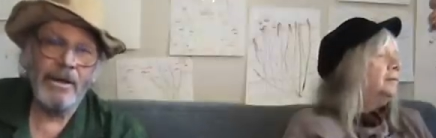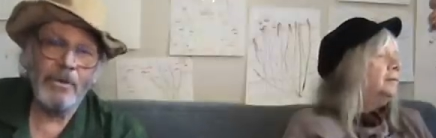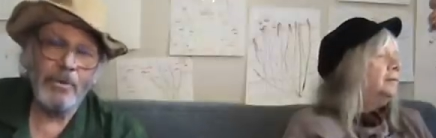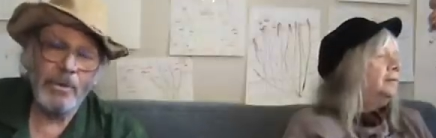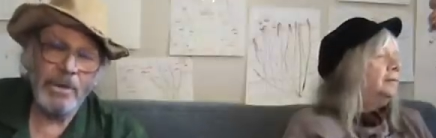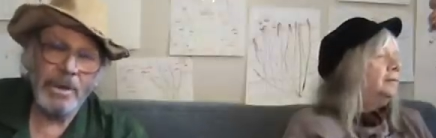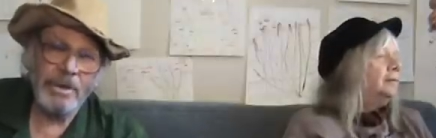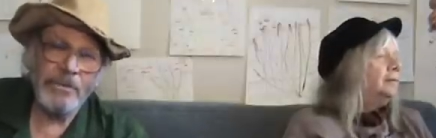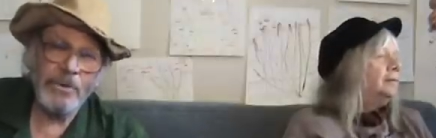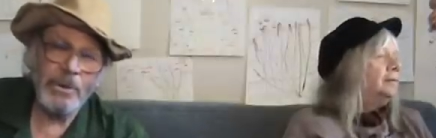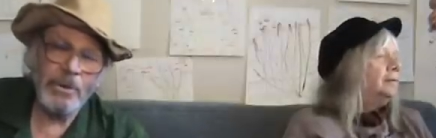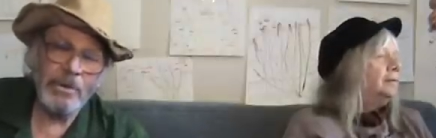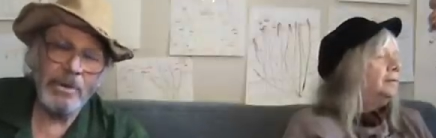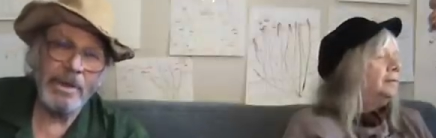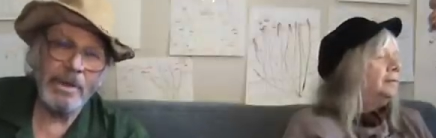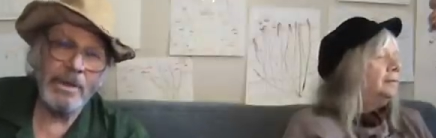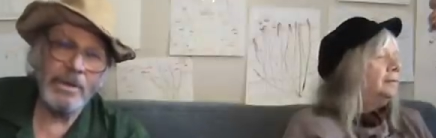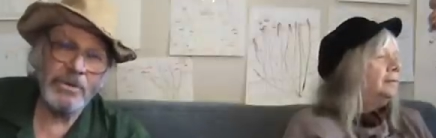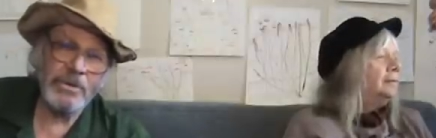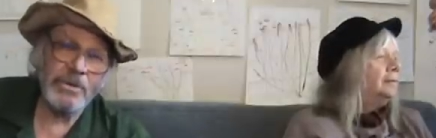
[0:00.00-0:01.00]
Speaker 1: Whenever you
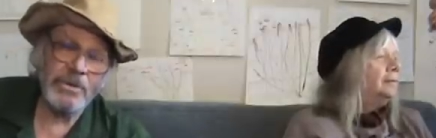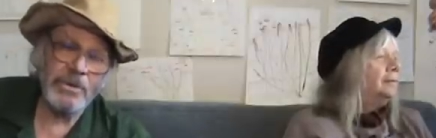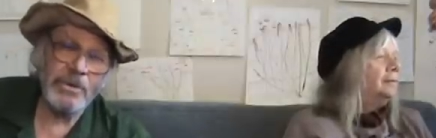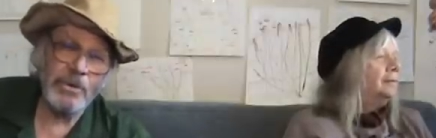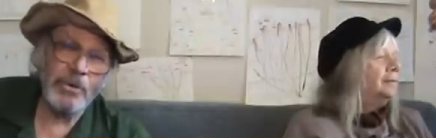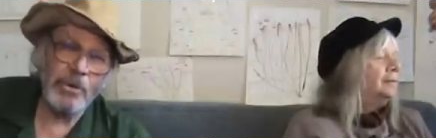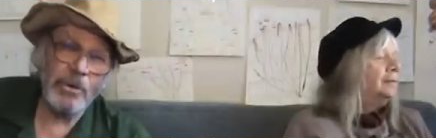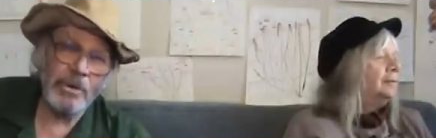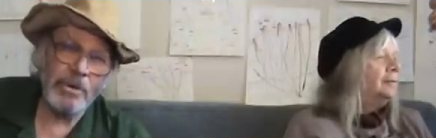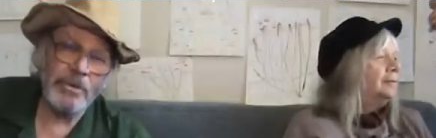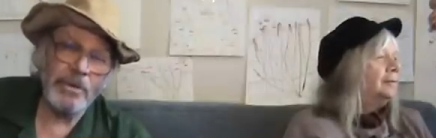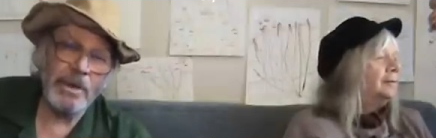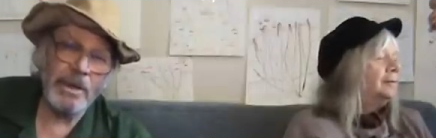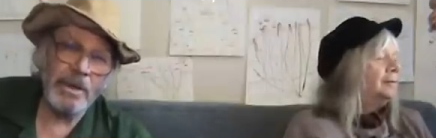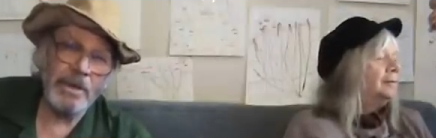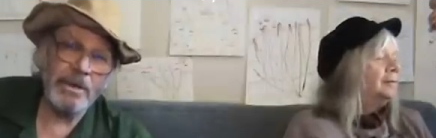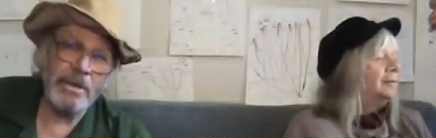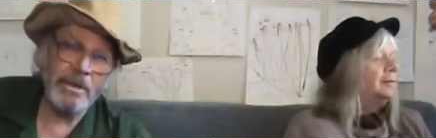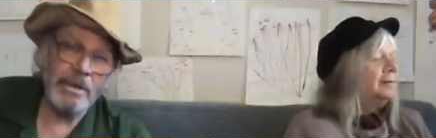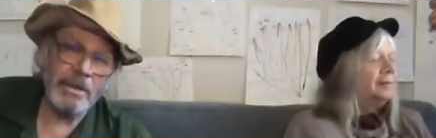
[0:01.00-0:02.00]
answer the door without
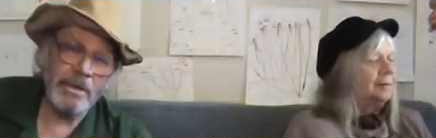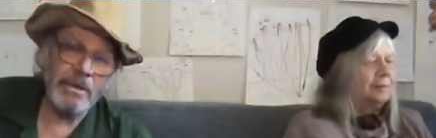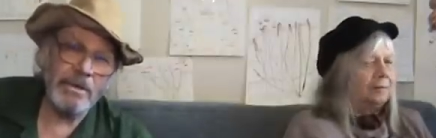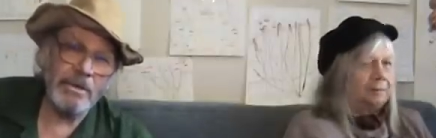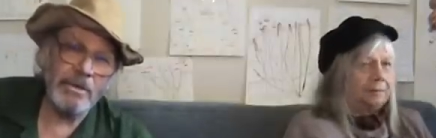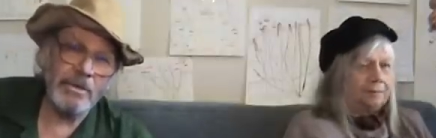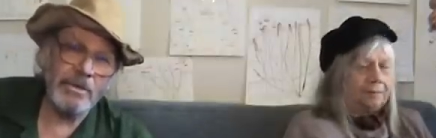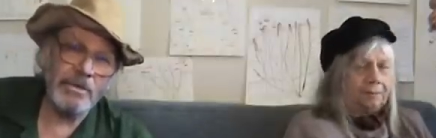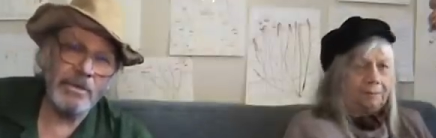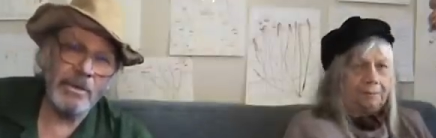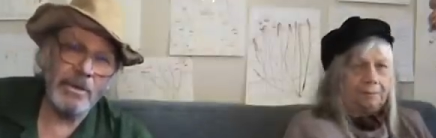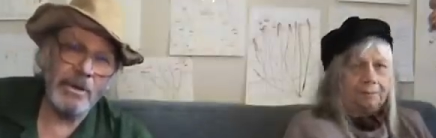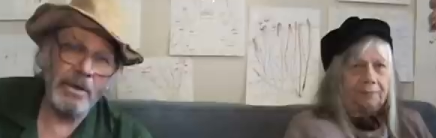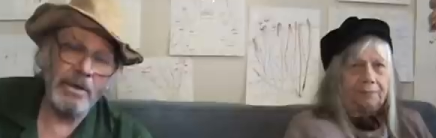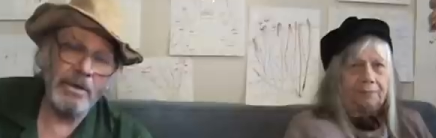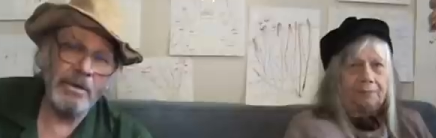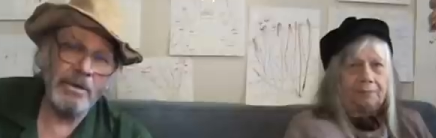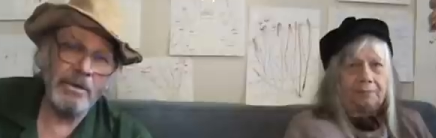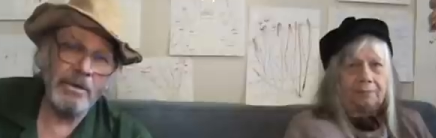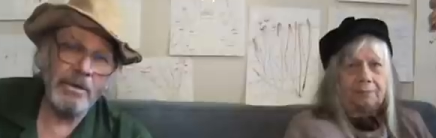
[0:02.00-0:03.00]
any clothes
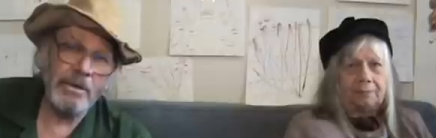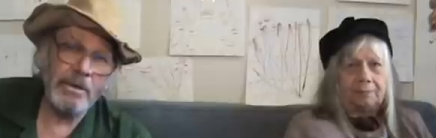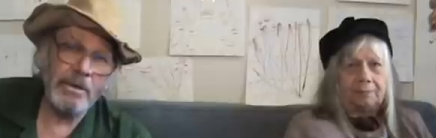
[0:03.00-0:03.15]
on,